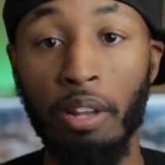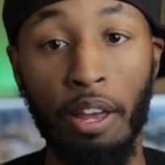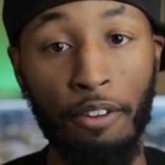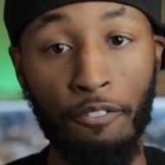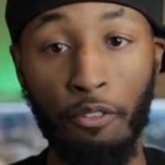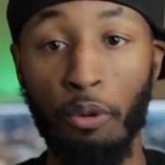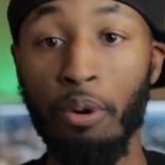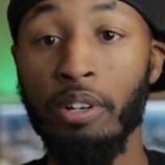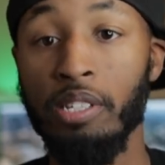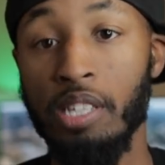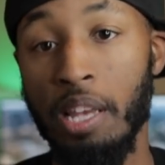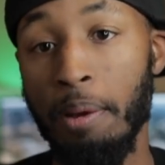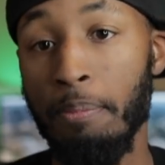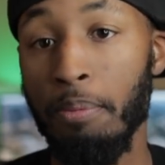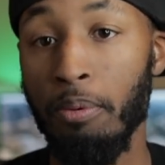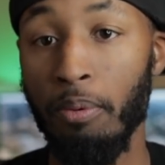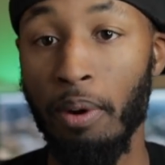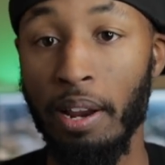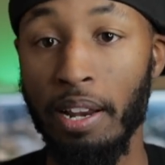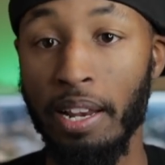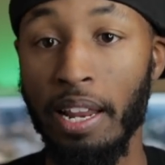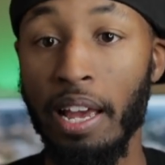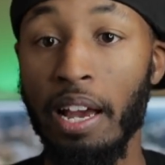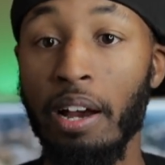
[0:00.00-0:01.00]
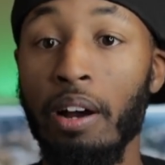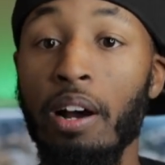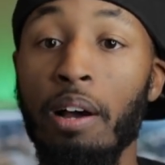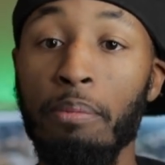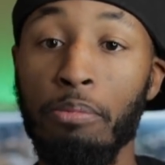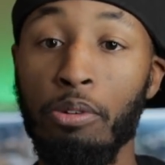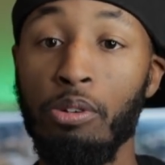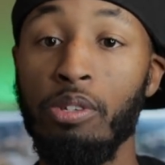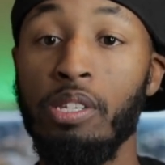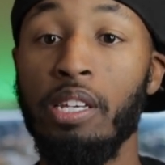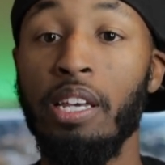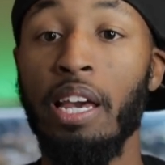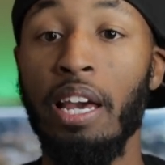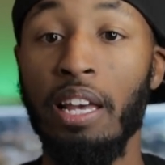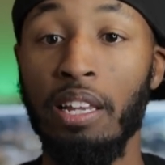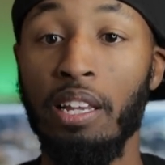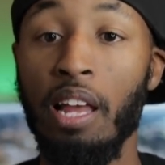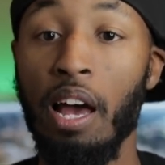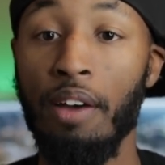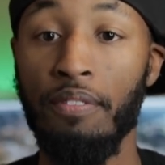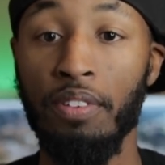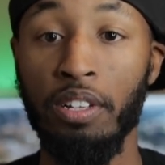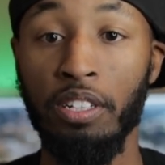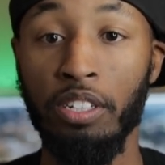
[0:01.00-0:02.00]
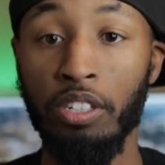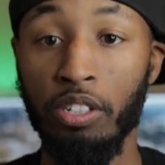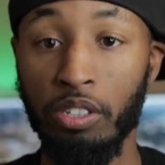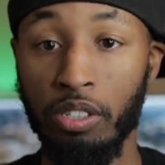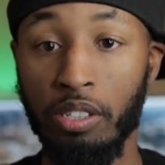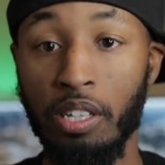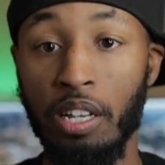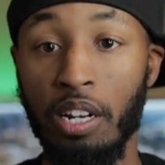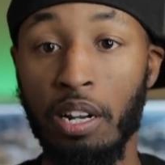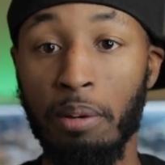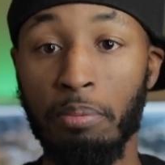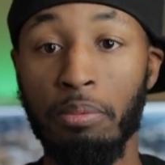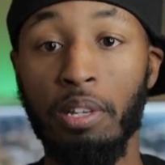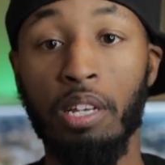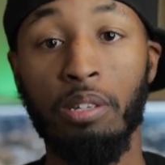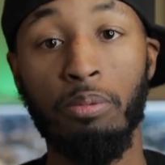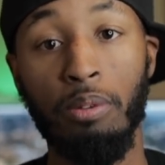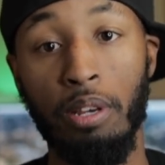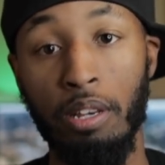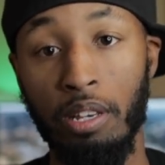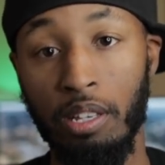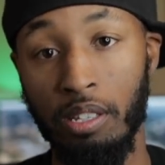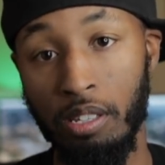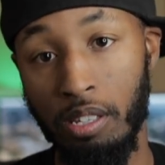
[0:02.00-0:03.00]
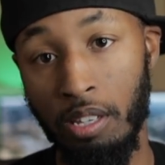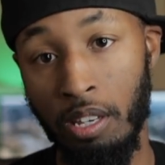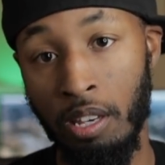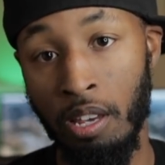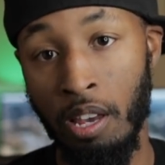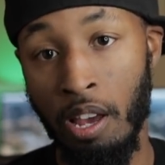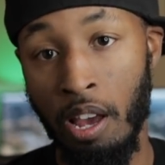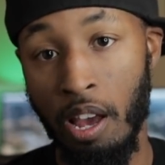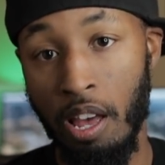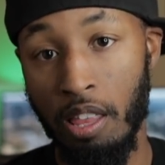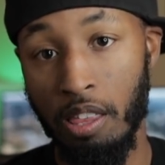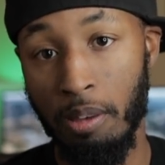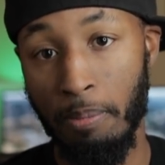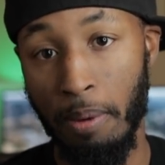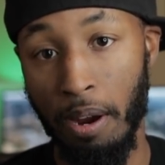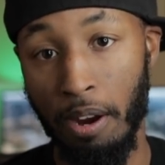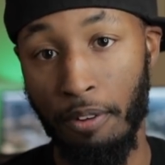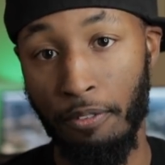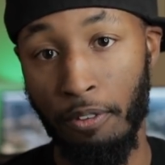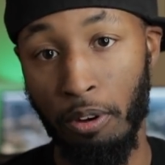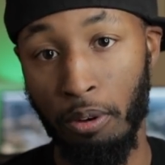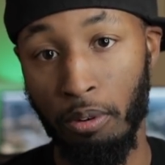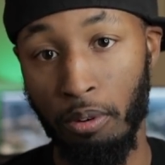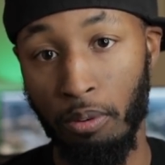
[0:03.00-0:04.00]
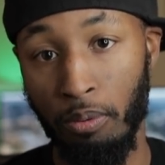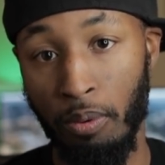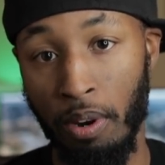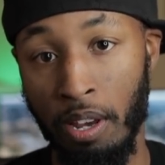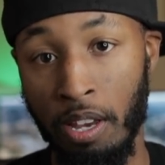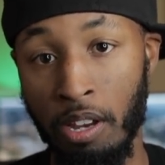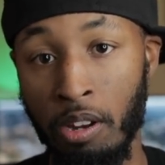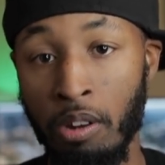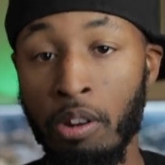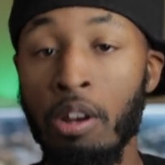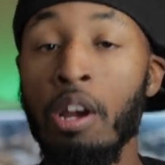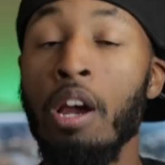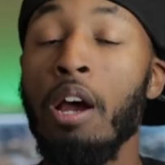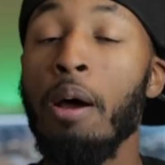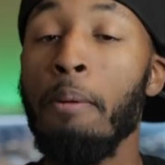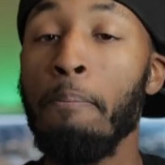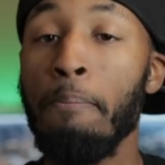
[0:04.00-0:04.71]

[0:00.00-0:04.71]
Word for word: Like, for example, right now, I'm using a lavalier setup. That's why you can see the microphone right here.